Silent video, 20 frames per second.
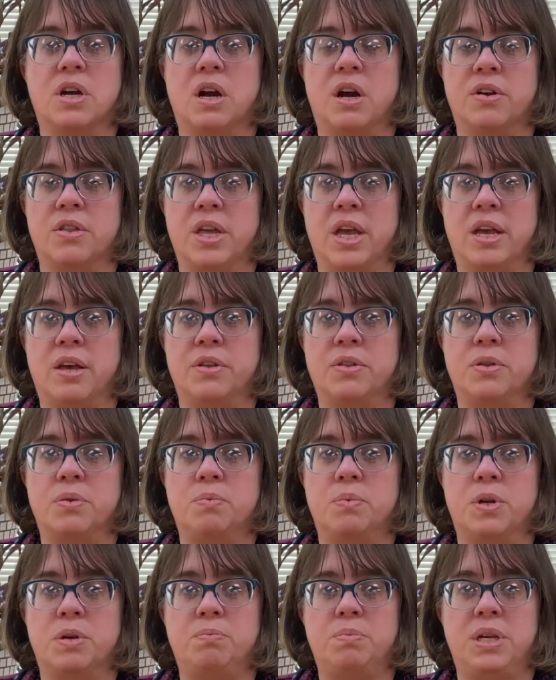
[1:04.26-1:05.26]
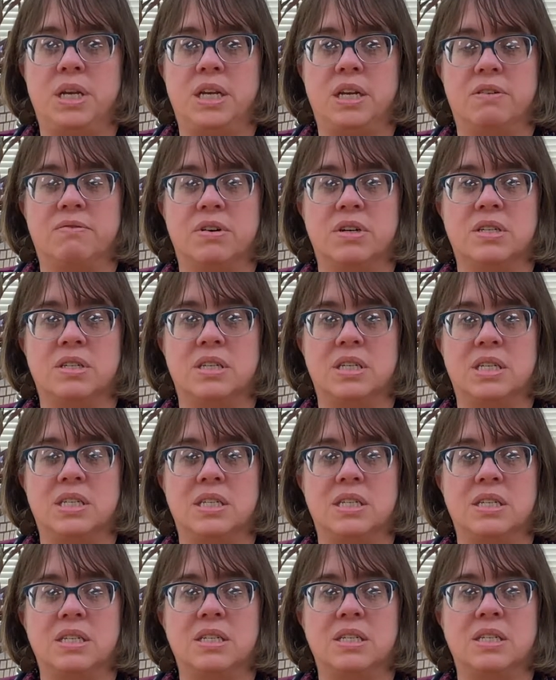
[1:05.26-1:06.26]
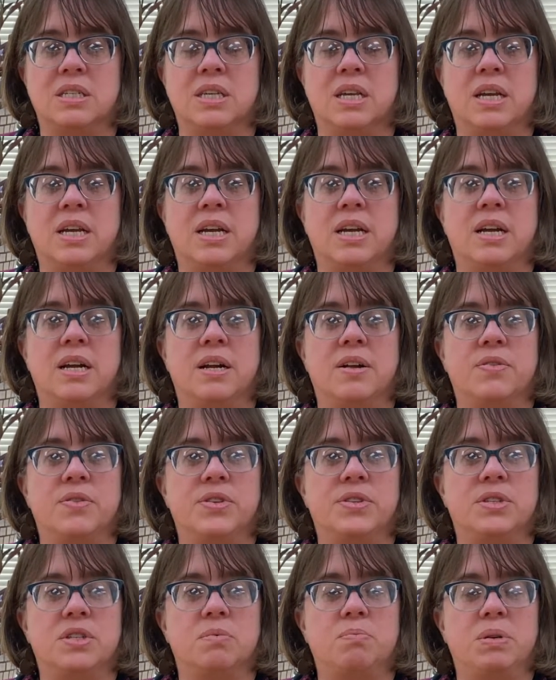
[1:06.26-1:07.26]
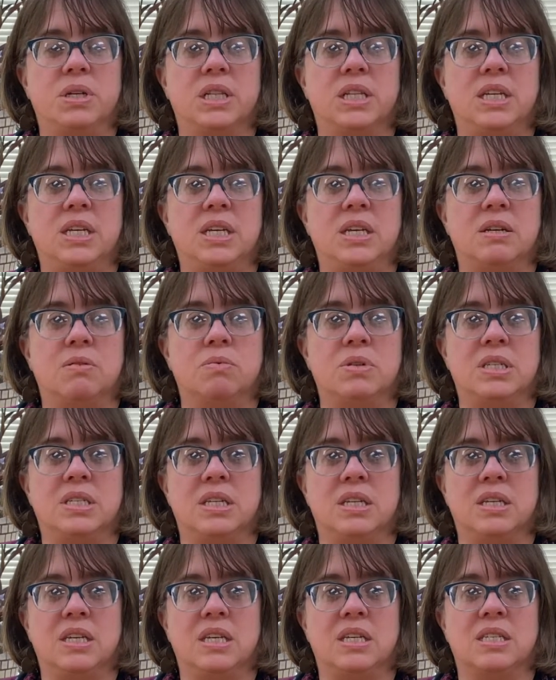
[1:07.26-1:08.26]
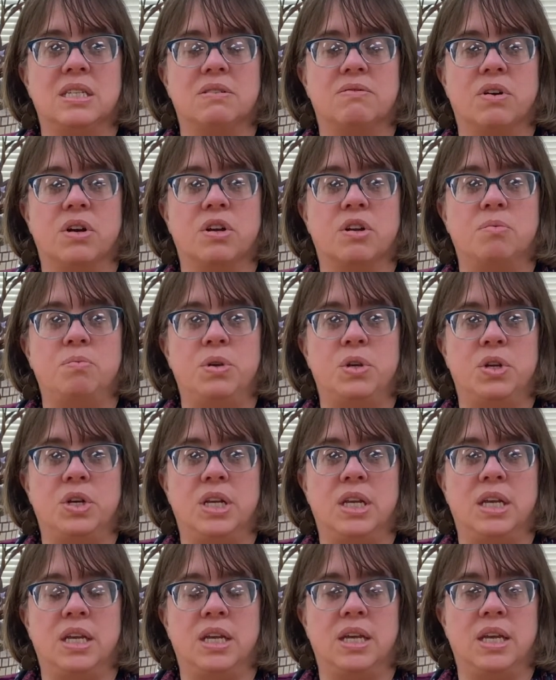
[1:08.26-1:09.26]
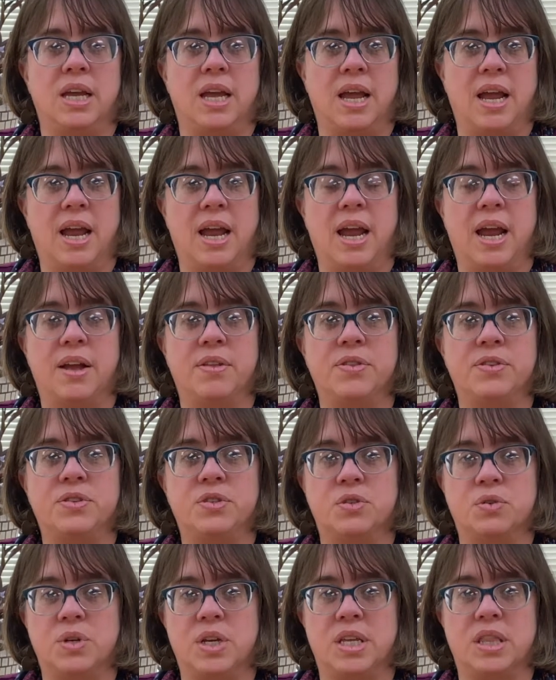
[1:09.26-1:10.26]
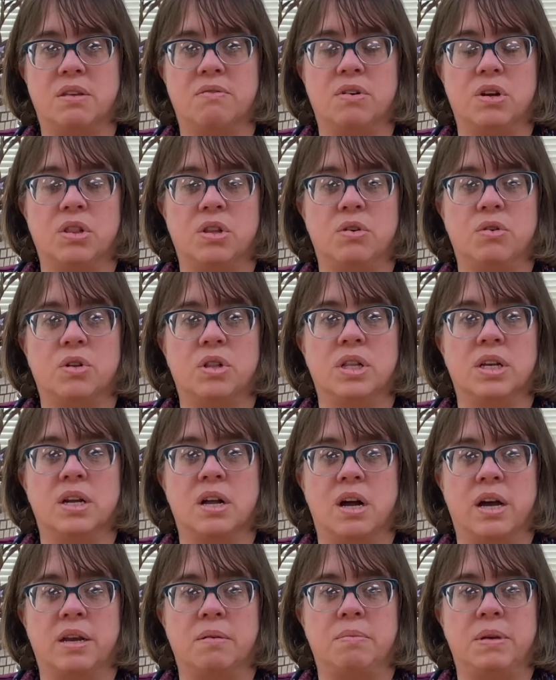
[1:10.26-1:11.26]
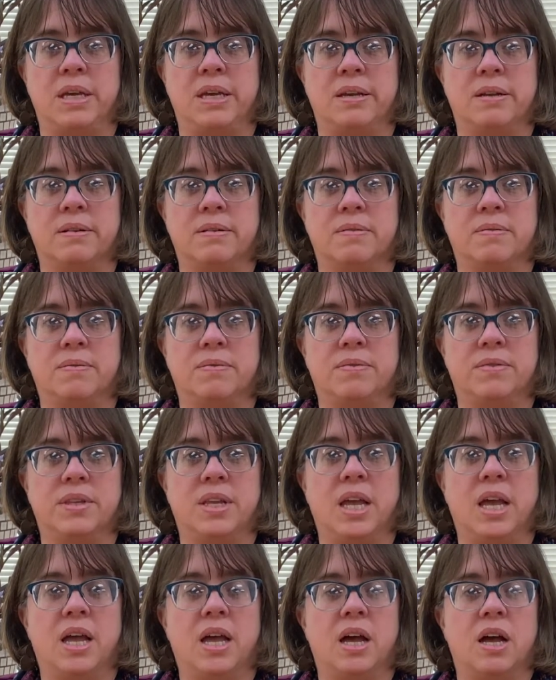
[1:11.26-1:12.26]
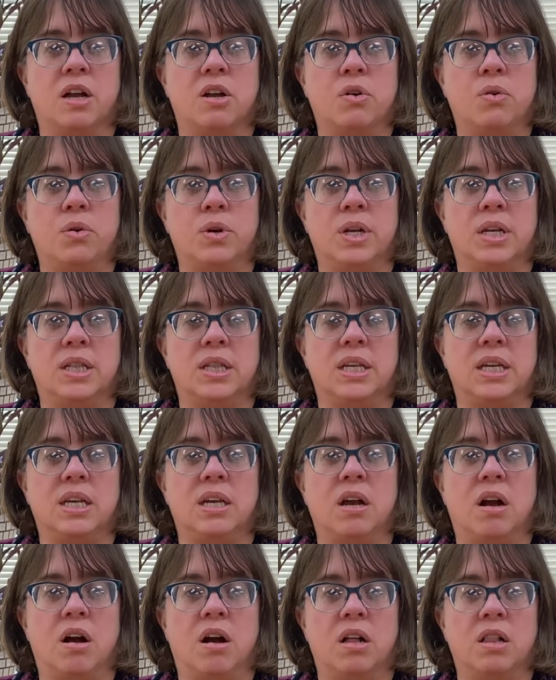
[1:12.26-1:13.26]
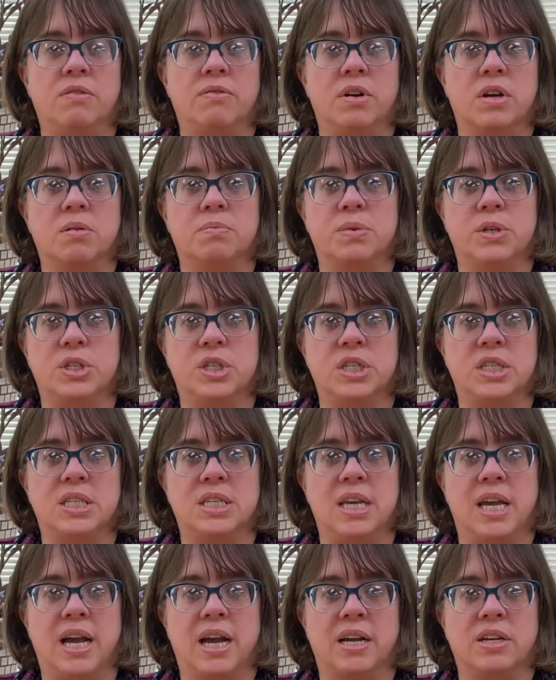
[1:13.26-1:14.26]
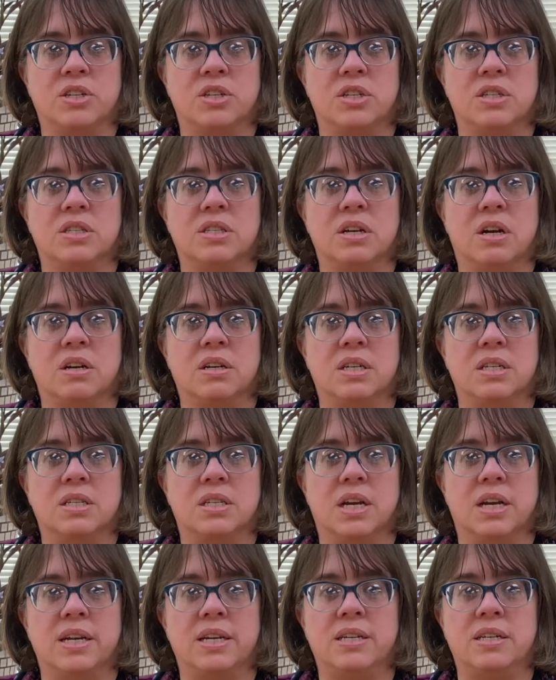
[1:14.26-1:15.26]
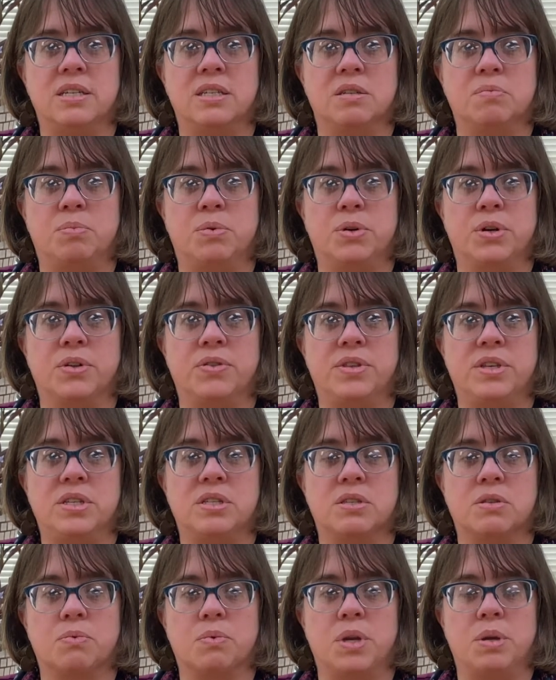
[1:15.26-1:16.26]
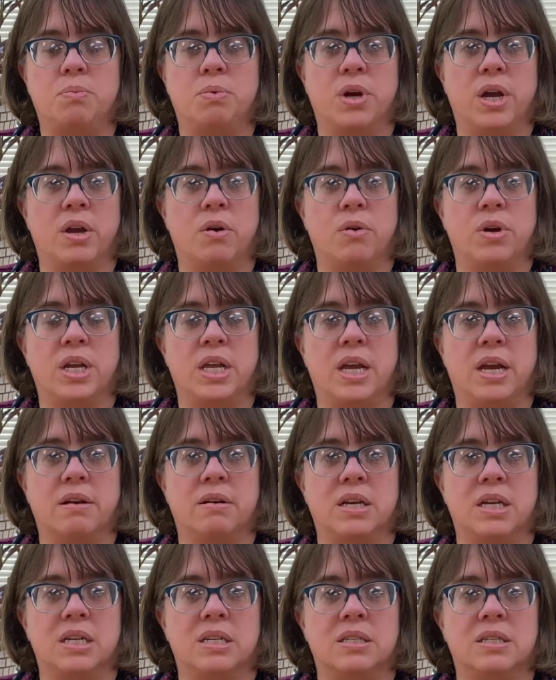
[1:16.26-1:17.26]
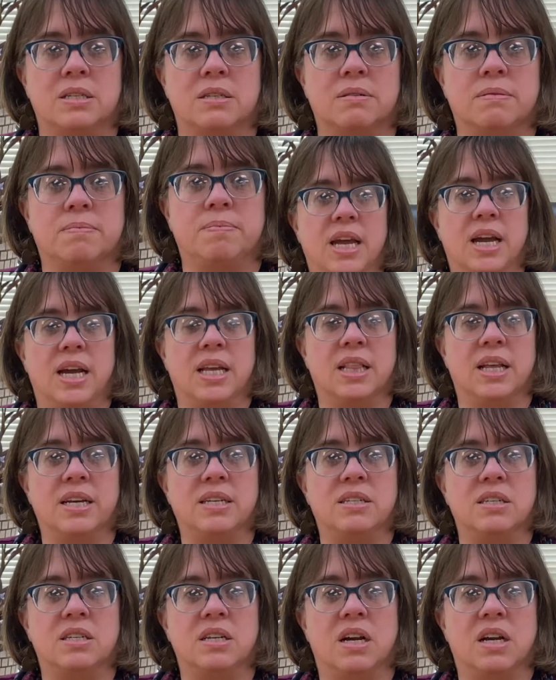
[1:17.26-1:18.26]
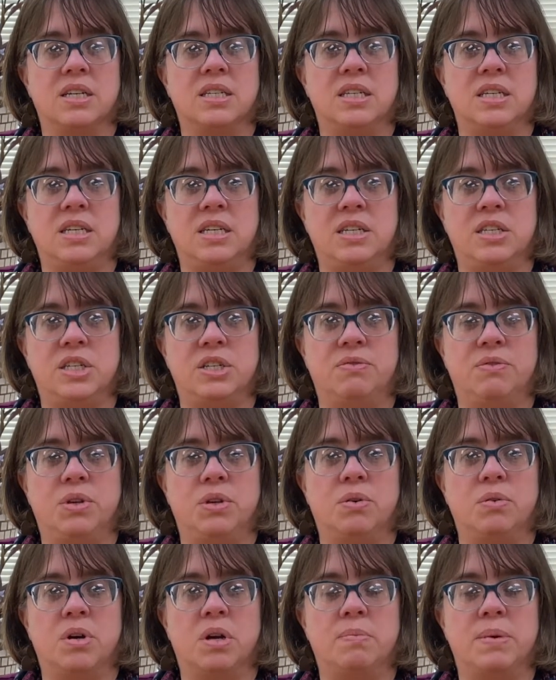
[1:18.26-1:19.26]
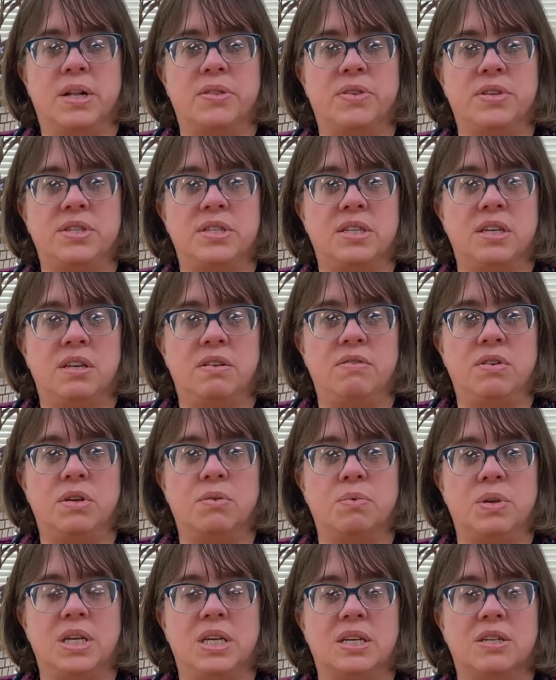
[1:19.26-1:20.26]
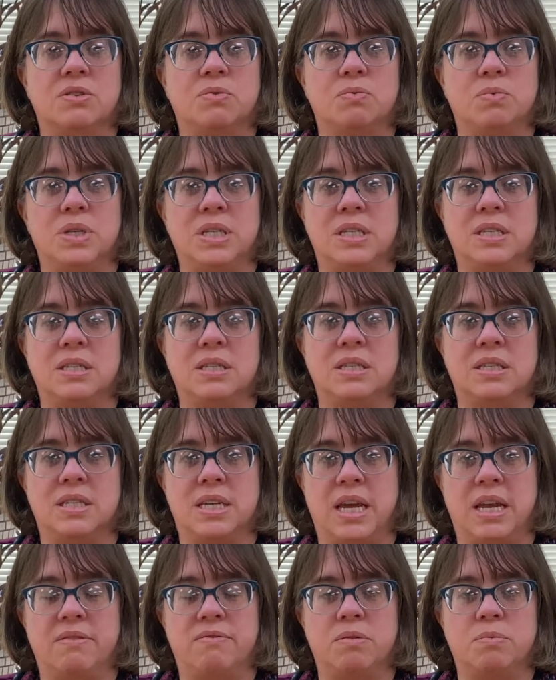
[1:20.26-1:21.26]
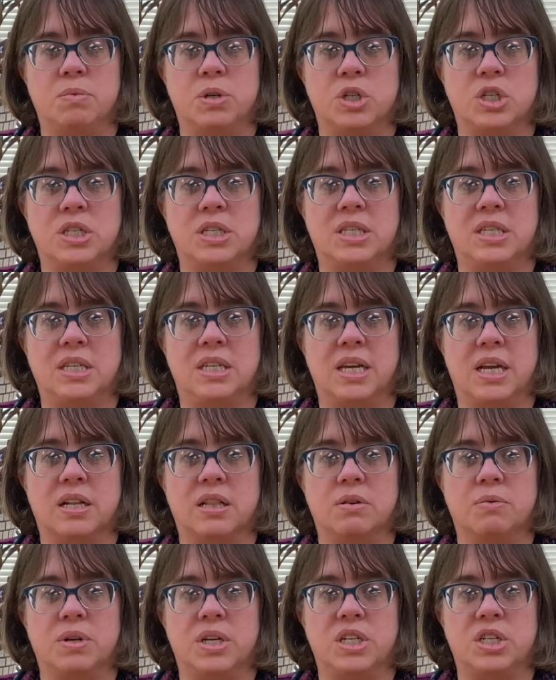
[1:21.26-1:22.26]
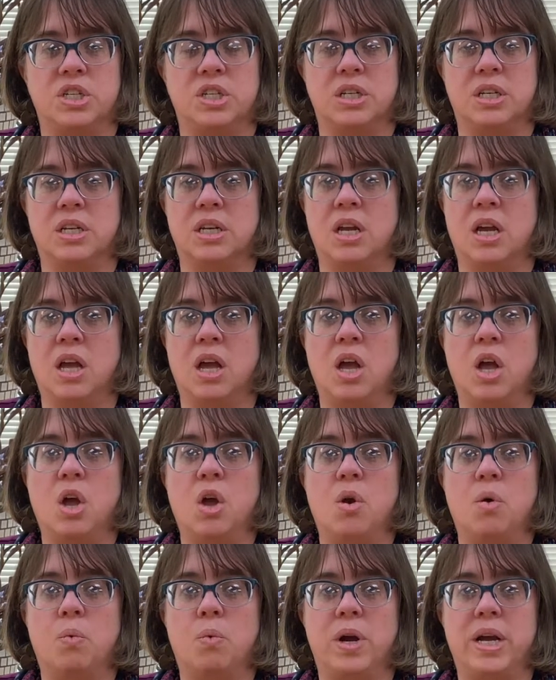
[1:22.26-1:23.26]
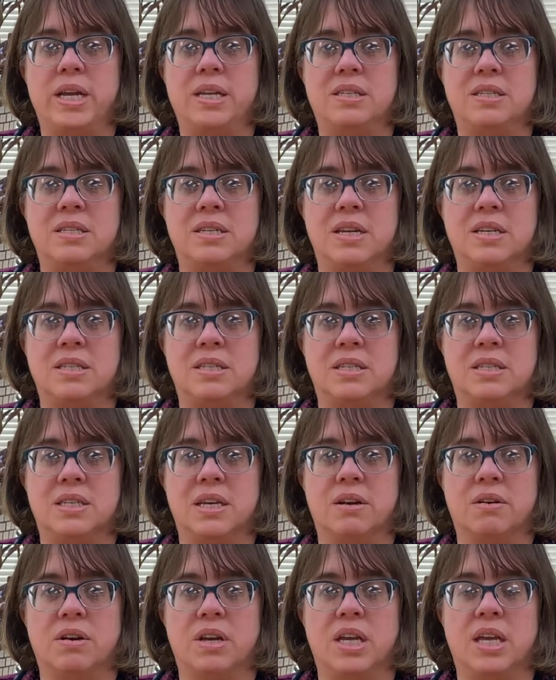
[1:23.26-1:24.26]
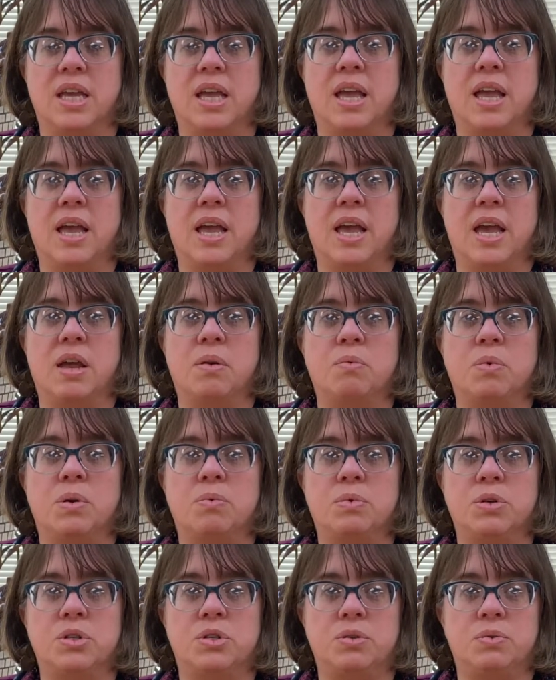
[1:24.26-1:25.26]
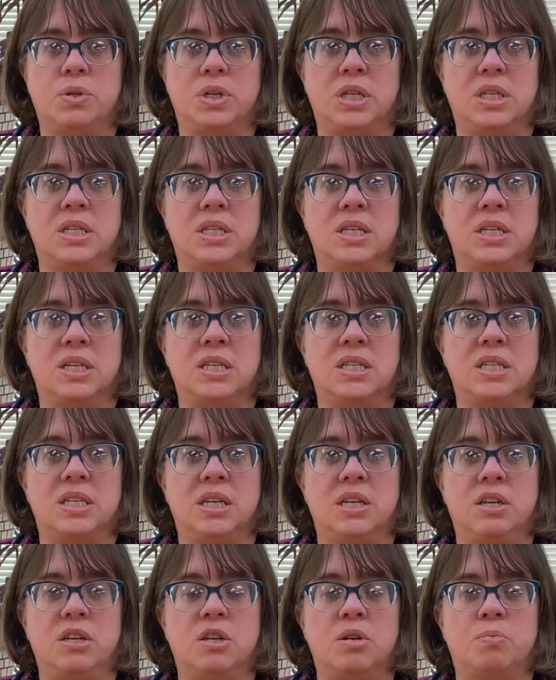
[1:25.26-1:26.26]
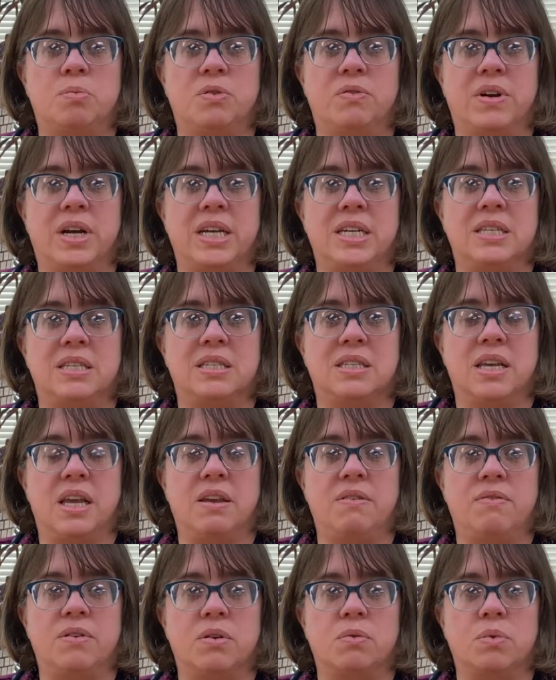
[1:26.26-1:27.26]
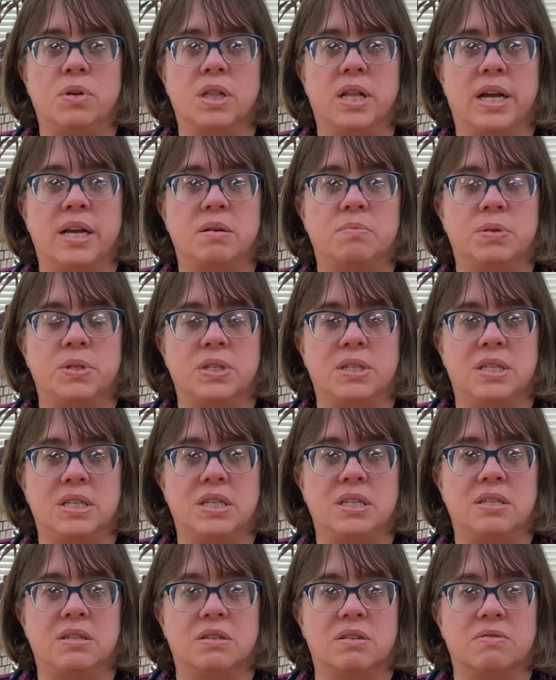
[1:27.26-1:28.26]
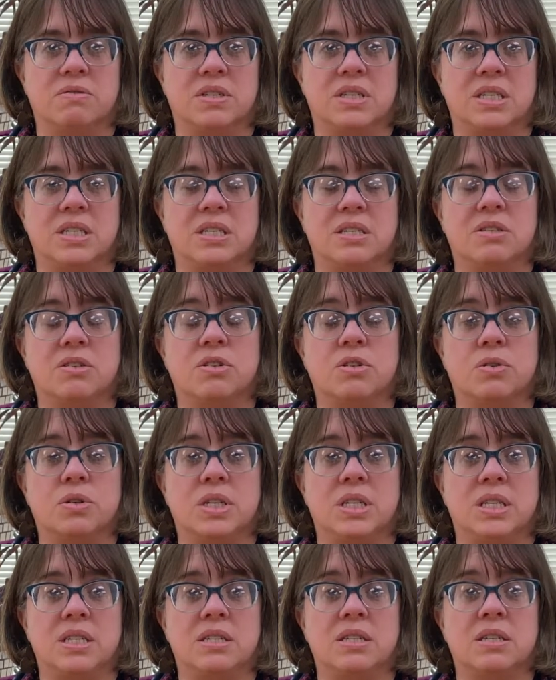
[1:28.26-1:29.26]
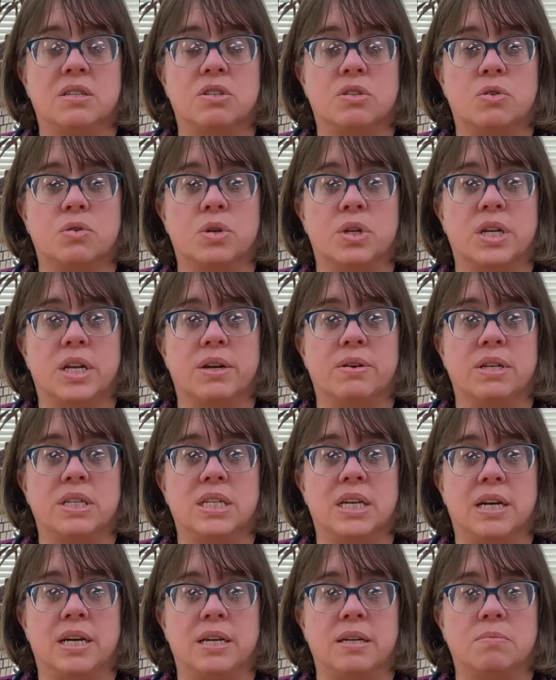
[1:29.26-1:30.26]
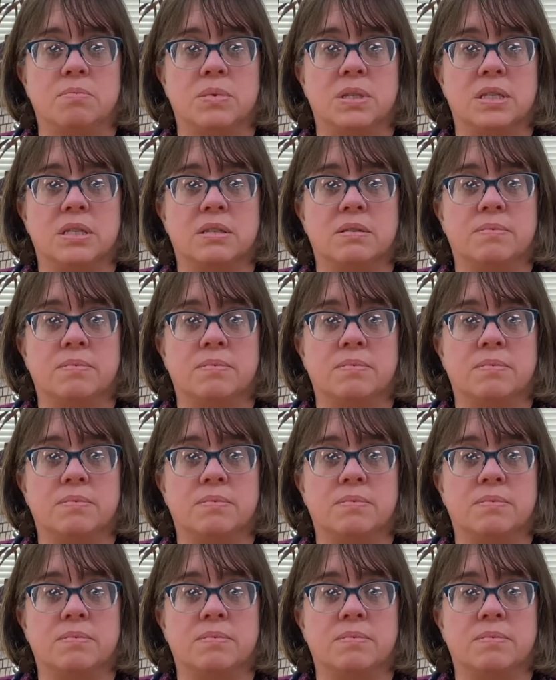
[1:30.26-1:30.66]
are the health and well-being of our citizens, the stability and resilience of our community, and the strength of our local economy. Accordingly, all of our emergency actions are designed to support these three priority areas. I'd like to talk to each of you about the City of Eureka's recent state of emergency declaration, why it's necessary, and what we're doing to continue to provide safe and reliable city services during these extraordinary times.